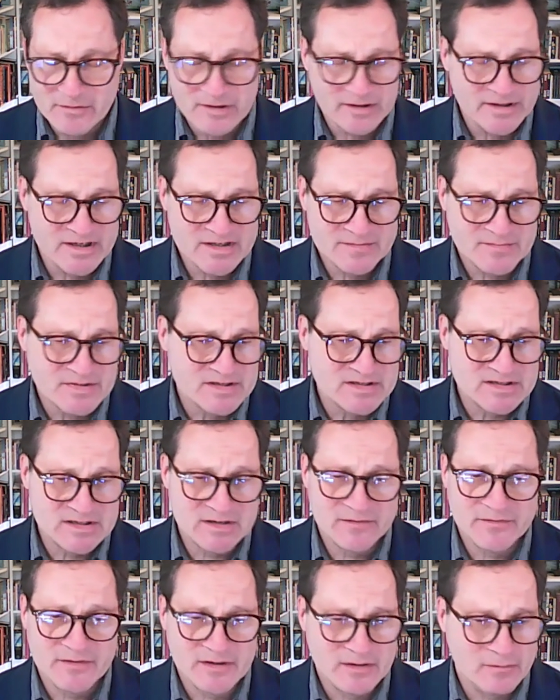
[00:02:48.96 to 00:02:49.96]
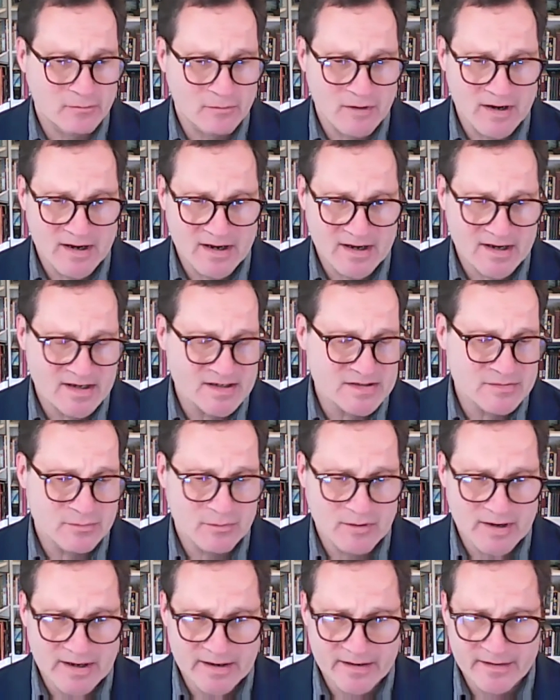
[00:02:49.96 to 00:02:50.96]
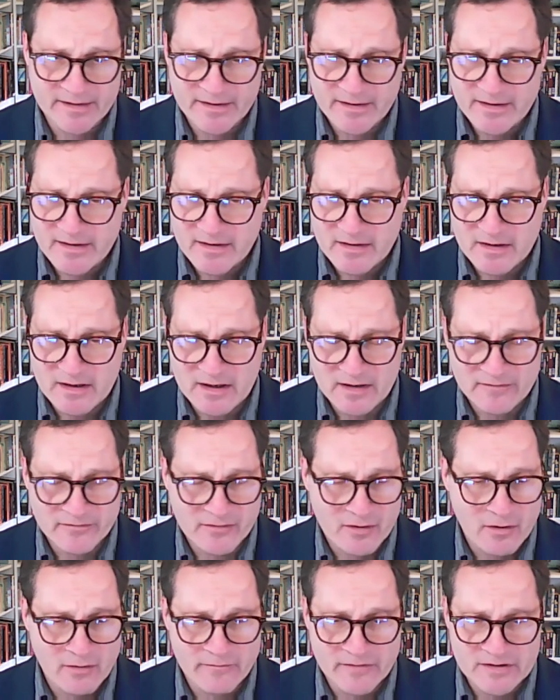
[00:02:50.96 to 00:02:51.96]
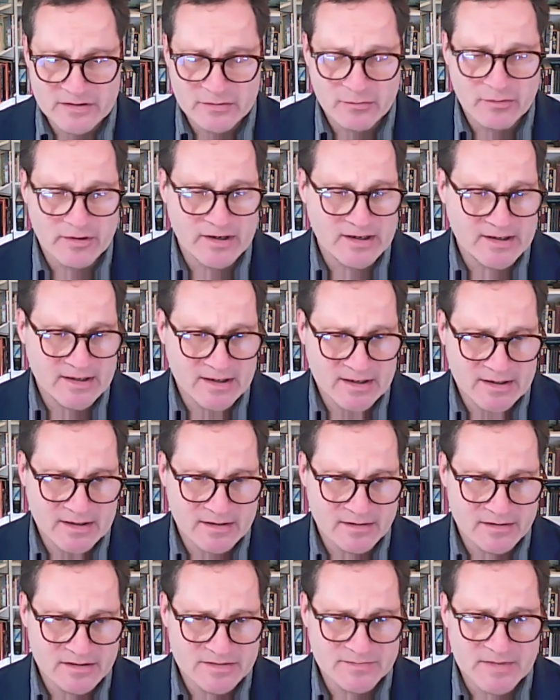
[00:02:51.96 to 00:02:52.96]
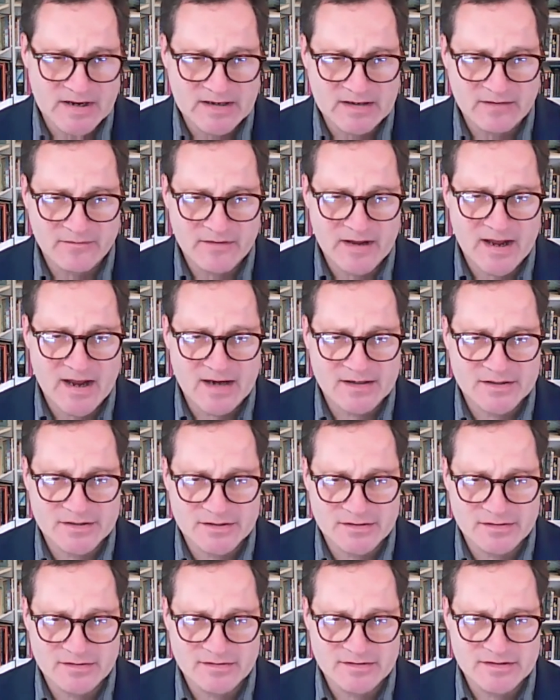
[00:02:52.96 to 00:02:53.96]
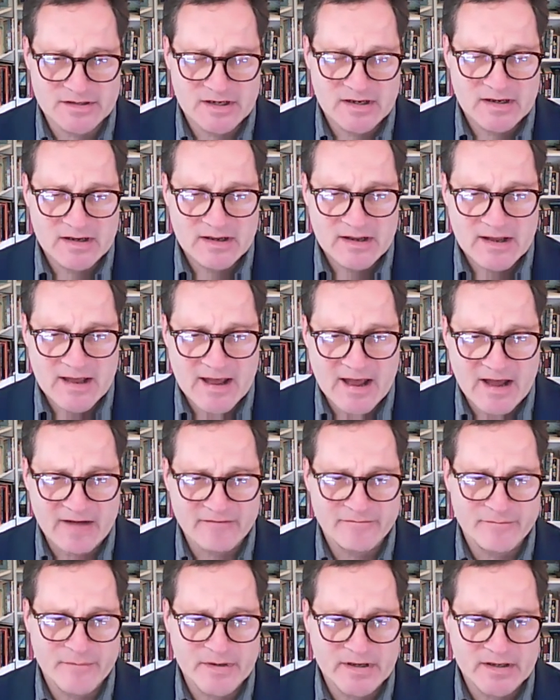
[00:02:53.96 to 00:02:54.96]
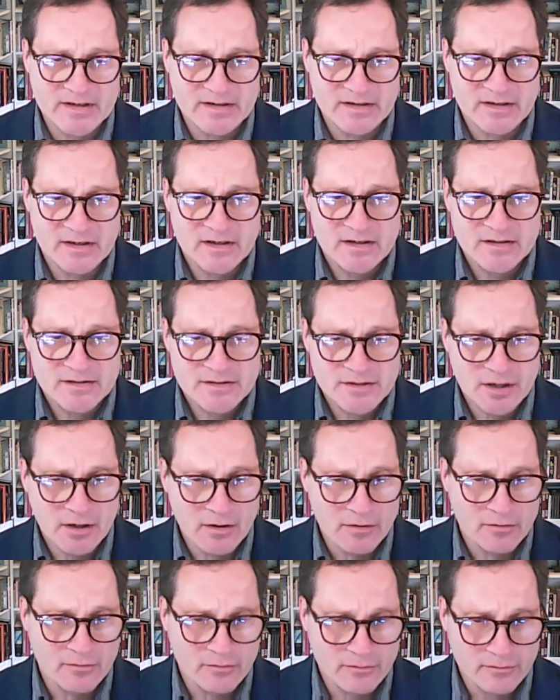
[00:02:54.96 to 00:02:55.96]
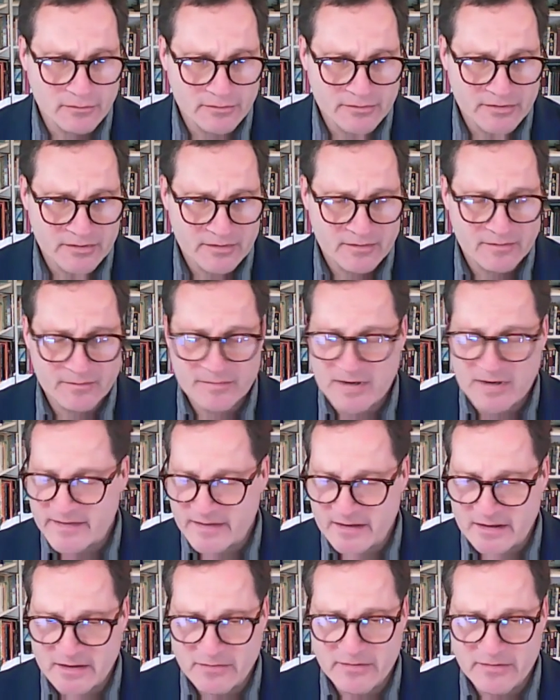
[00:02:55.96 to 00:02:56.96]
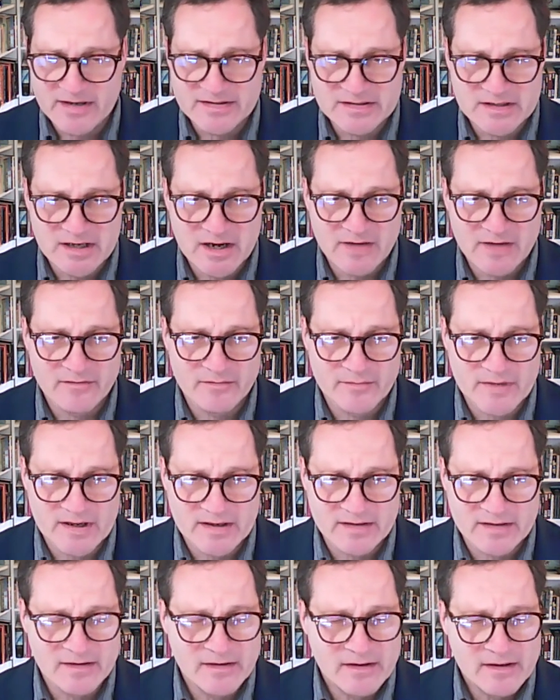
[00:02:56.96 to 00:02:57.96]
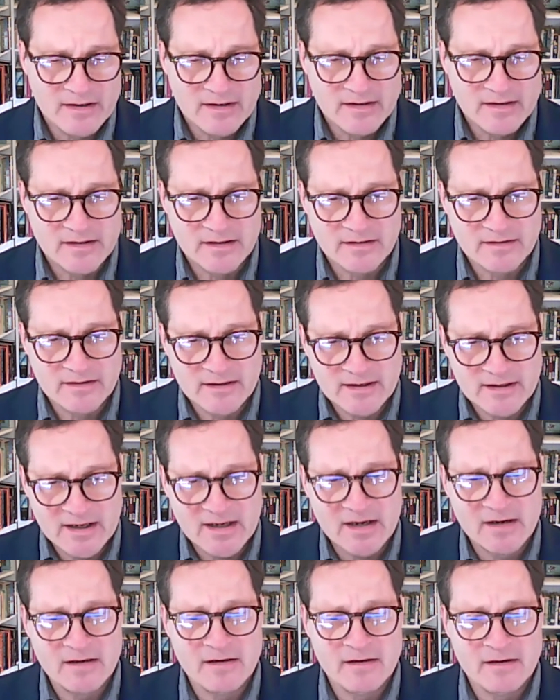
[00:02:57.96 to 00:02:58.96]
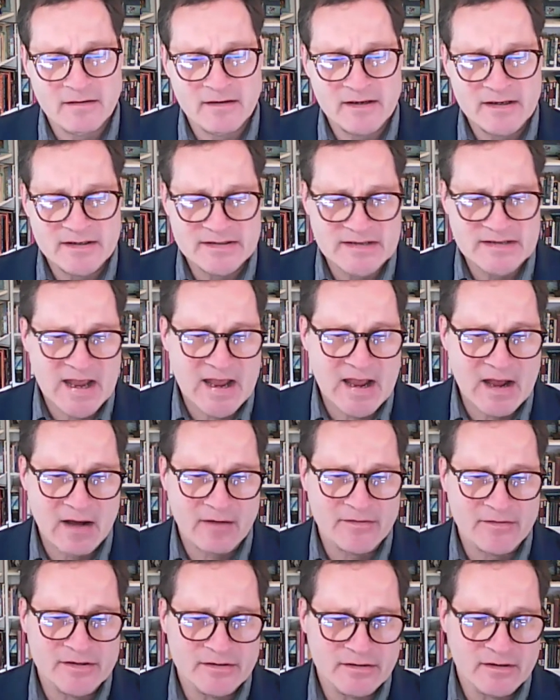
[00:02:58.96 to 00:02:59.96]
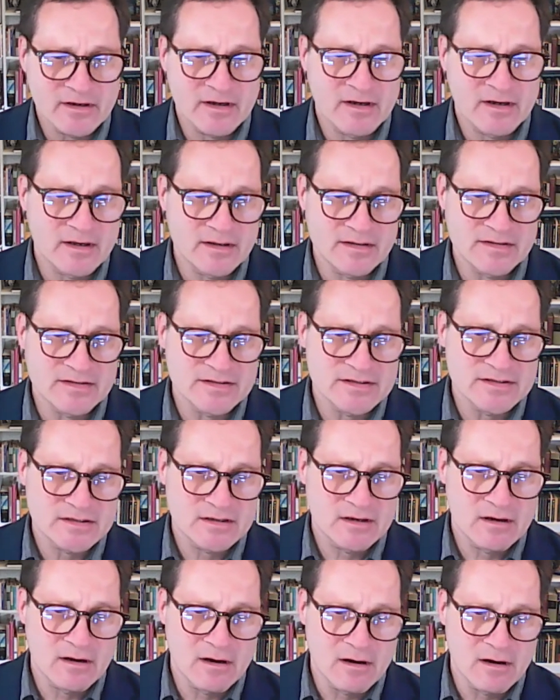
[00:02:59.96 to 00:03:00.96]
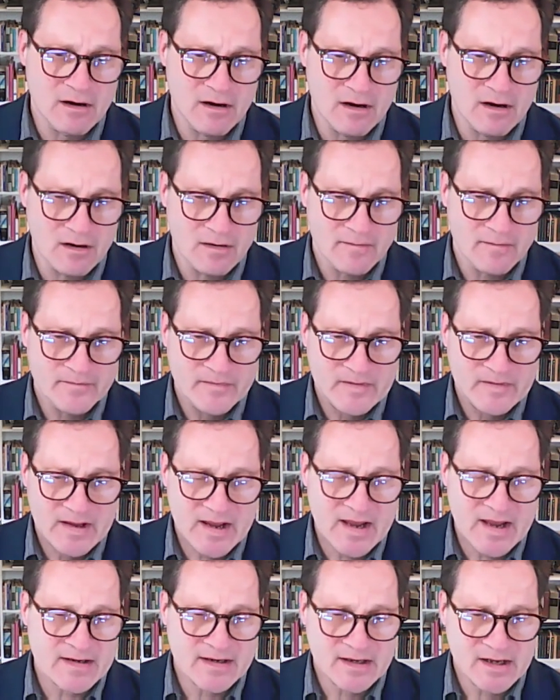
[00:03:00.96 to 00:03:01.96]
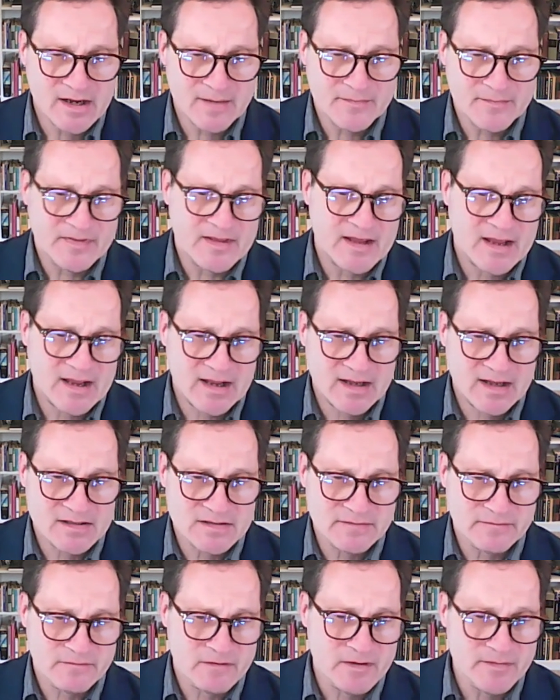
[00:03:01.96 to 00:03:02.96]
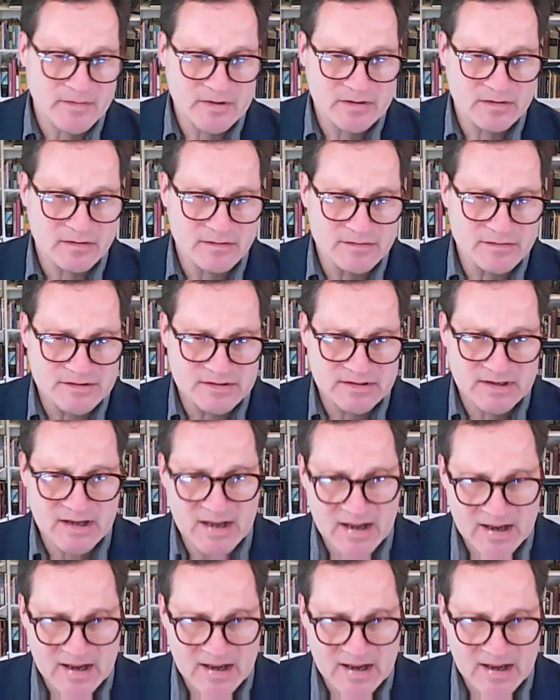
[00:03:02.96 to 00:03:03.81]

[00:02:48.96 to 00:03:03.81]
really specific ways where for over 20 years, manufacturers have been told by the U.S. government, here is how your guns are ending up in the hands of criminals and